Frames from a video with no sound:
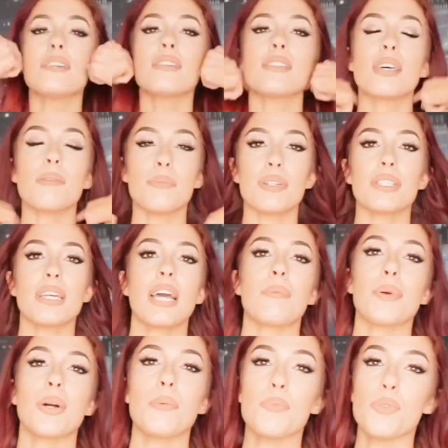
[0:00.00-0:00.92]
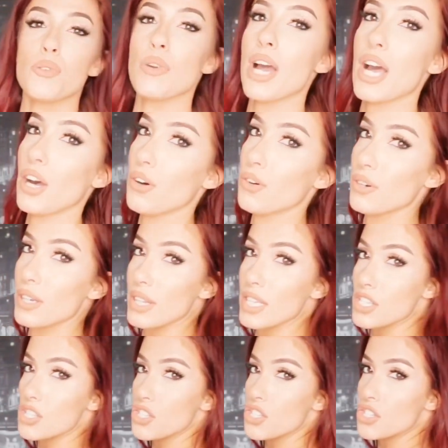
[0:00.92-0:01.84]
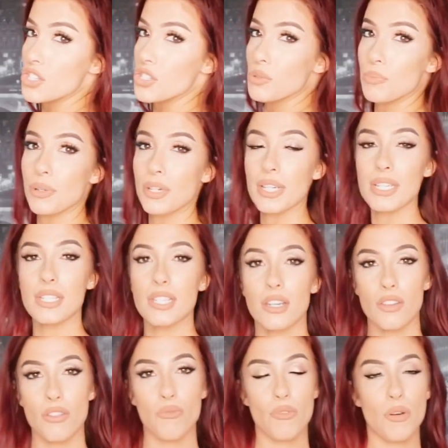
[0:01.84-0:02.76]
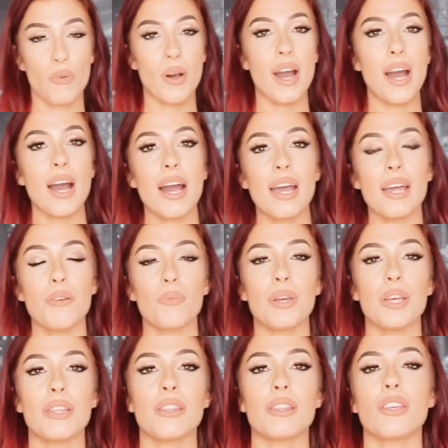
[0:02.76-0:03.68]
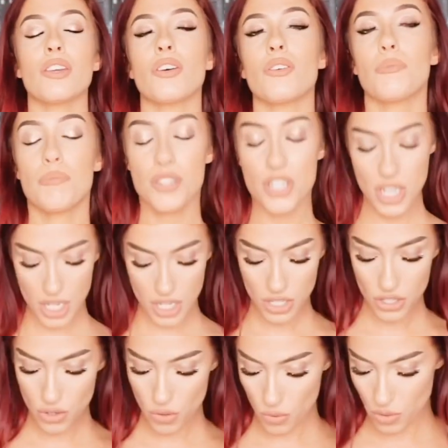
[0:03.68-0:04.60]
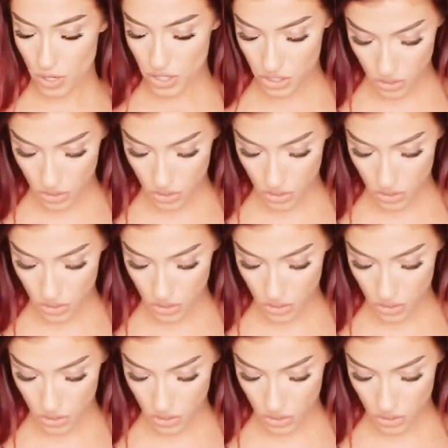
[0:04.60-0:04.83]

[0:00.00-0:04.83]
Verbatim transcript: Summertime comes around. This is super easy to throw on with, you know, jeans or